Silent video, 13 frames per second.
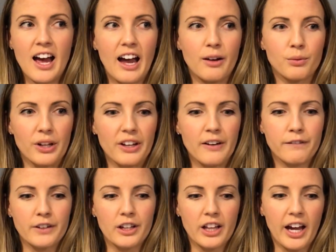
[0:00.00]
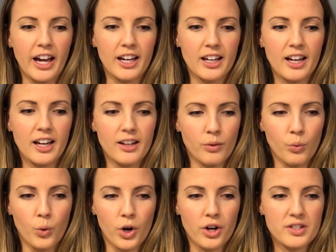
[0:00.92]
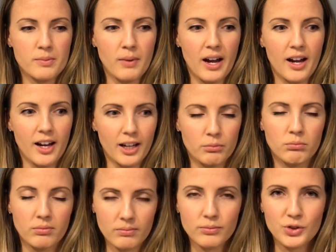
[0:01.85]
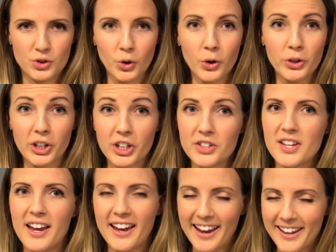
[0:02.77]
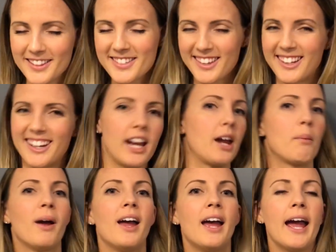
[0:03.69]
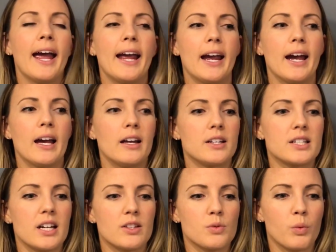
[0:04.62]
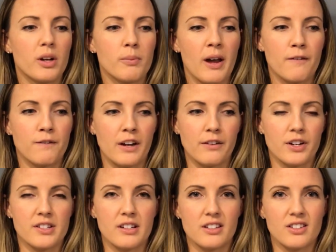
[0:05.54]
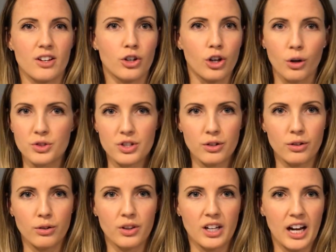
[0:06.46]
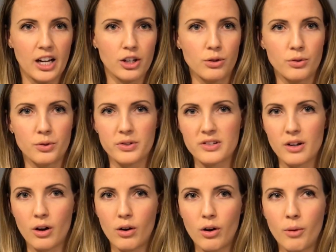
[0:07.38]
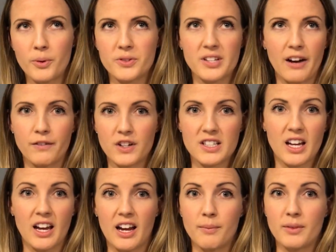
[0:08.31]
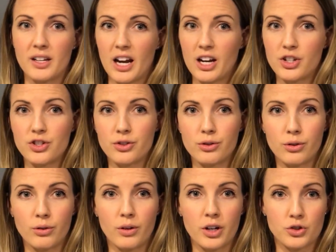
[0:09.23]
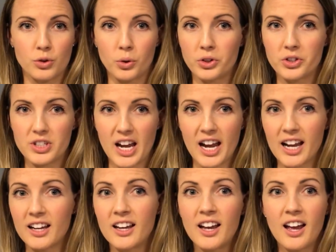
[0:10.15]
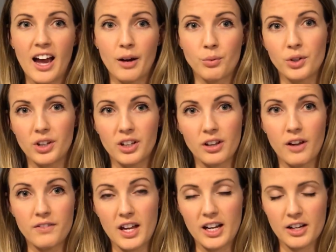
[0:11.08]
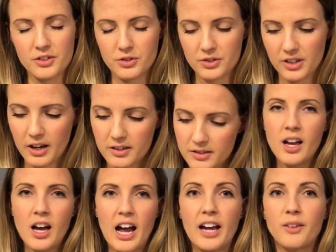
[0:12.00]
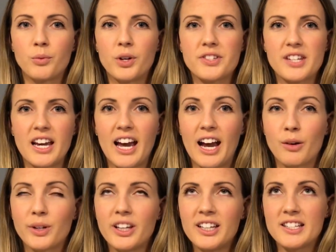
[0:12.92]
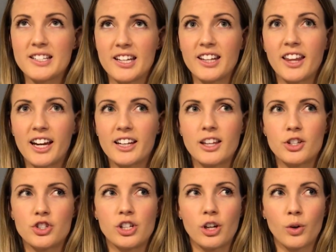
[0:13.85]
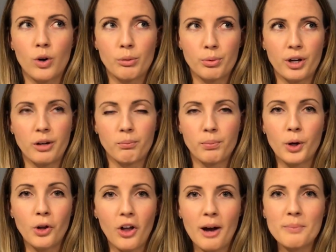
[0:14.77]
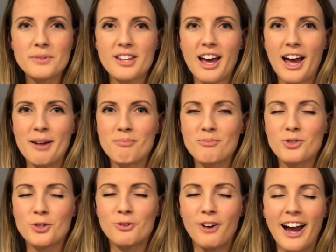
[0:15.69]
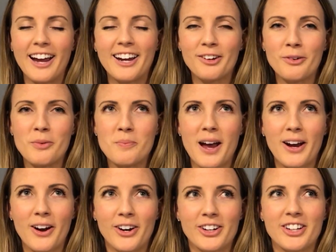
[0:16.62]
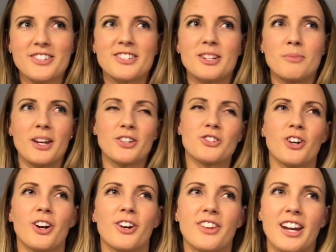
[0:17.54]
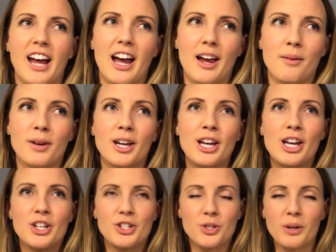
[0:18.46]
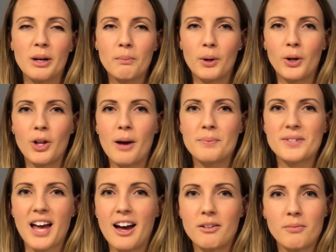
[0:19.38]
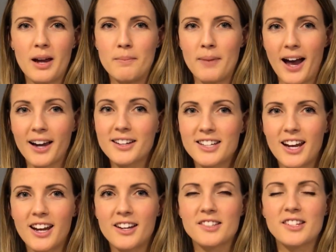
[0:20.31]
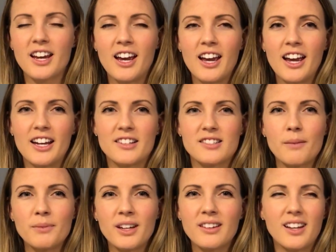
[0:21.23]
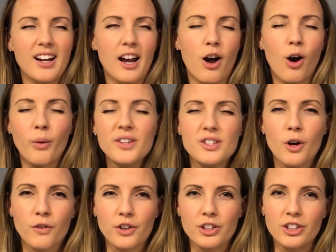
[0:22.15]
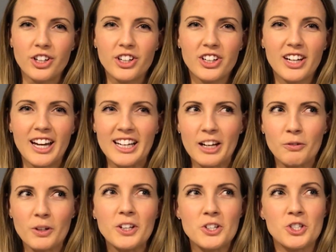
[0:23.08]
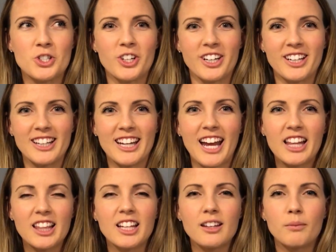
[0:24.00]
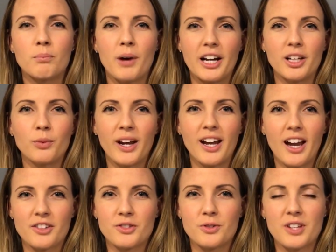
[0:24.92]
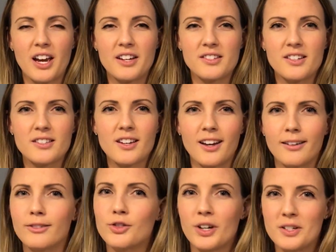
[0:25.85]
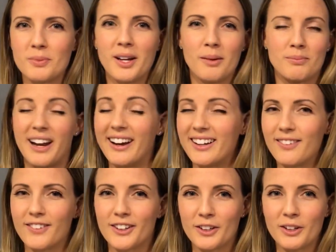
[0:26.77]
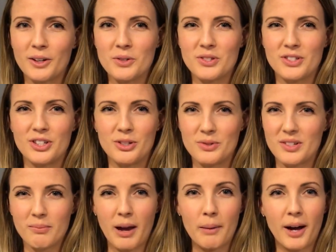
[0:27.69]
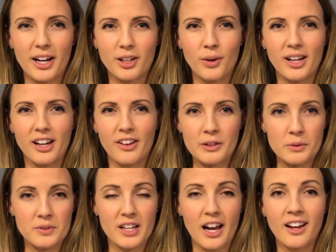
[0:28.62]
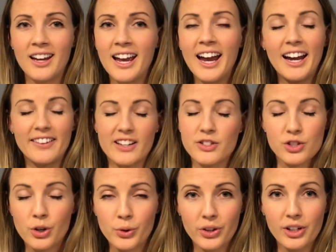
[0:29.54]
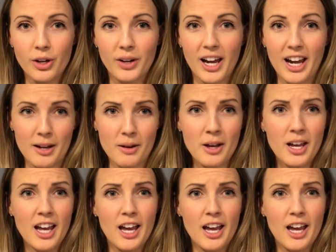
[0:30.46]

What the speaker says: I really feel like it works my shoulders, hence the name, and it's one of my favorites. It's a go-to that I use almost every time that I do a shoulder day. I really love that exercise. I will say I really did like that she incorporated pull-ups. I'm trying my hardest to make sure that I'm doing pull-ups on my back days. It's something that I always overlook, and I really shouldn't. Like, I think that body weight exercises, and trust me, I'm not even close to using my body weight on those yet, and that's totally okay.